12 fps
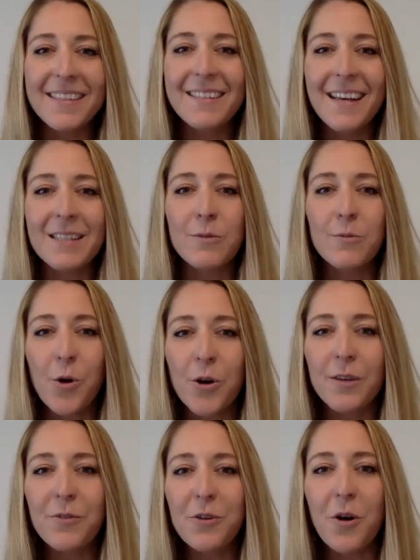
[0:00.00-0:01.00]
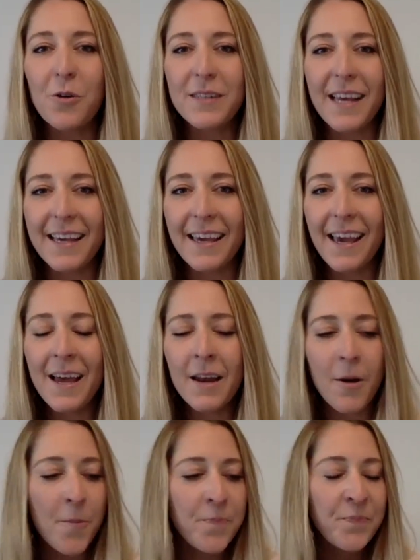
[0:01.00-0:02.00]
doesn't work if you don't take it.
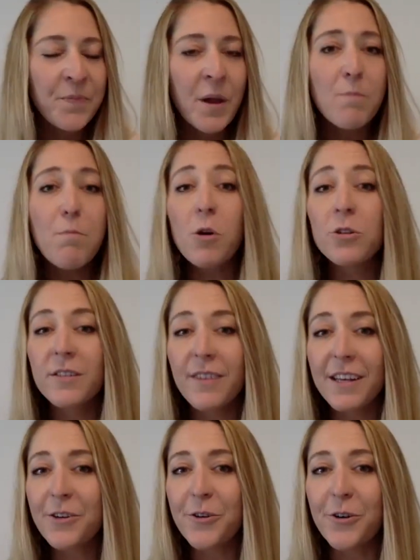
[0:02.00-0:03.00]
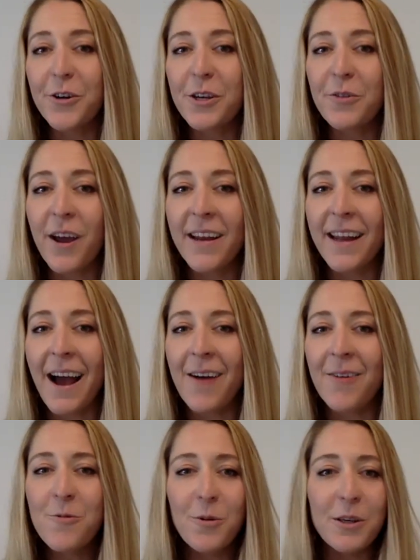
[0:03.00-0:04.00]
Most of us are cooking right
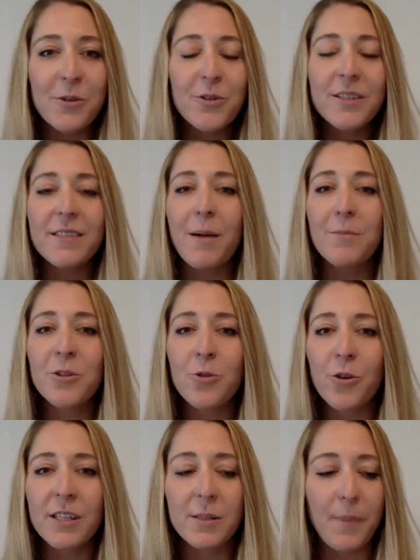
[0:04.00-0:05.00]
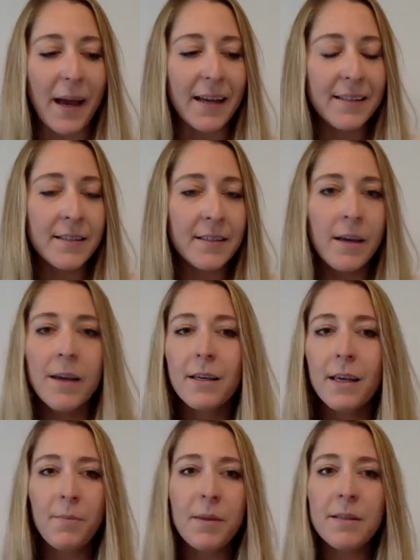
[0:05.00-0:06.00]
now. We use some sort of spice.
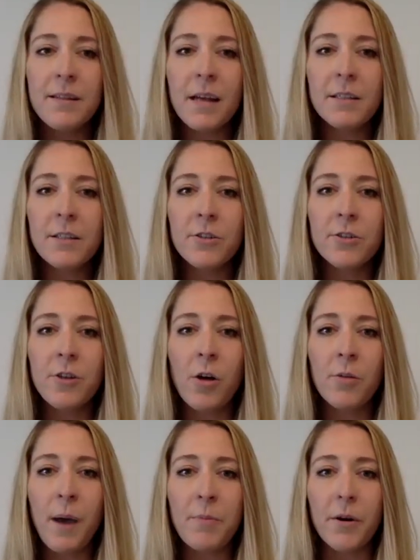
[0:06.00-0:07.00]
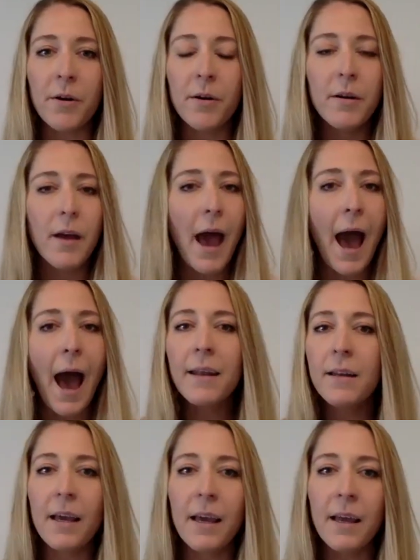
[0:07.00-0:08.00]
Keep this next to your salt and pepper. Add
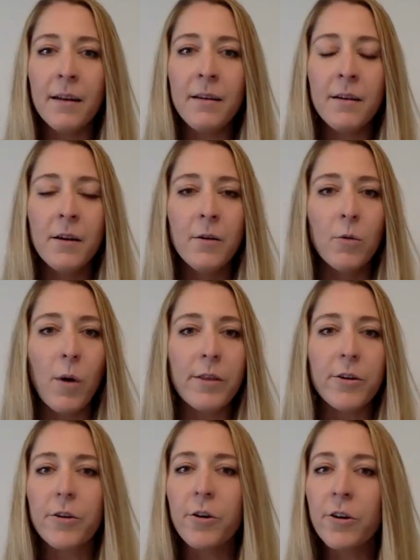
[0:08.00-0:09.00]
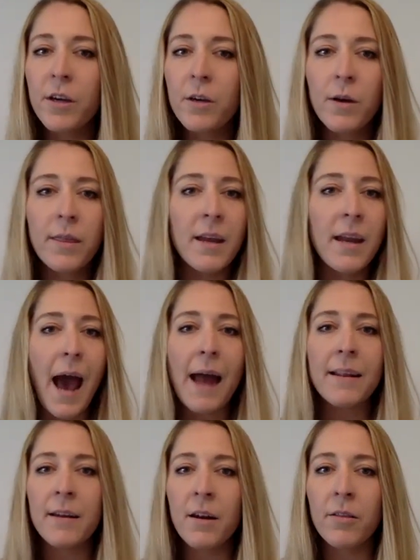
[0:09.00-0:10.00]
it in, whether you're cooking with it,
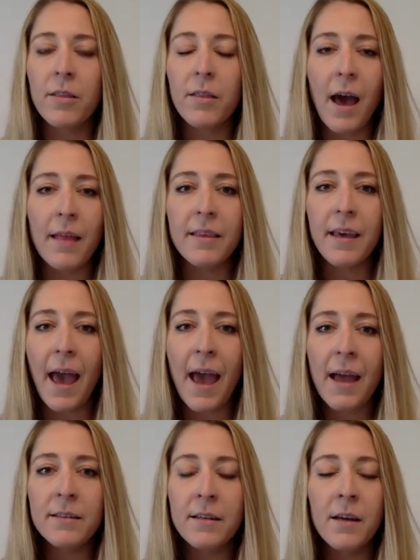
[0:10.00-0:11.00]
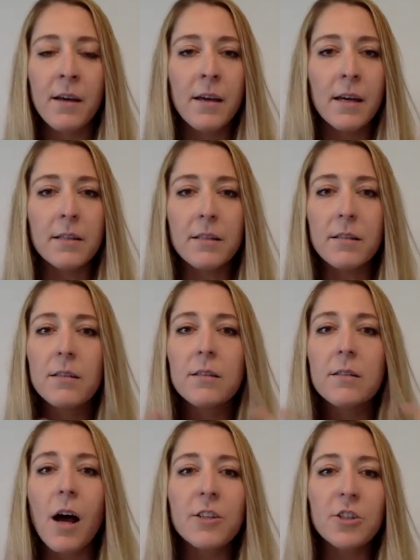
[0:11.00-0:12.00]
add it in at the end.
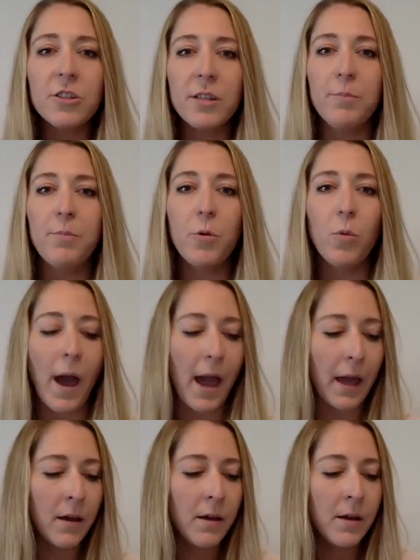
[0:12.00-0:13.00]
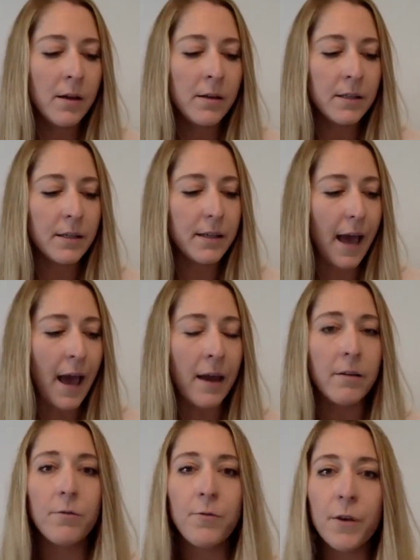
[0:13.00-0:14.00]
It's such a simple way to get
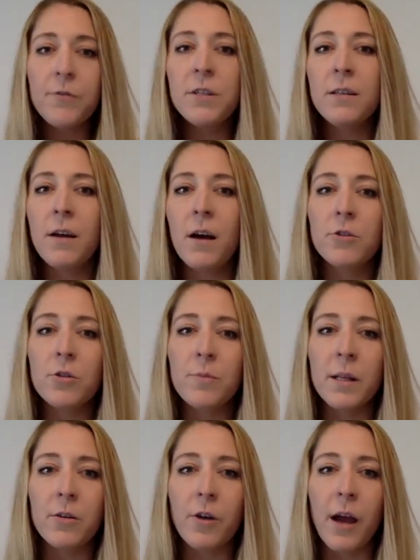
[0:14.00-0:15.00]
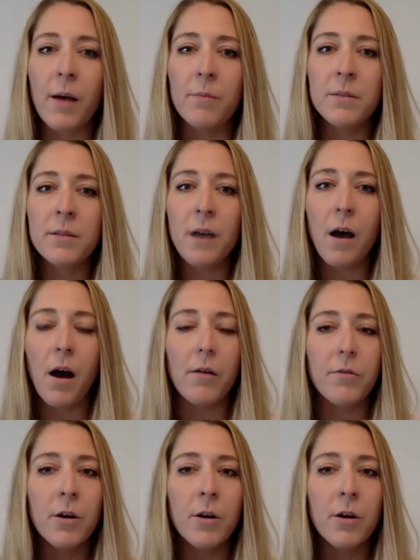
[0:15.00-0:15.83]
1,500 milligrams of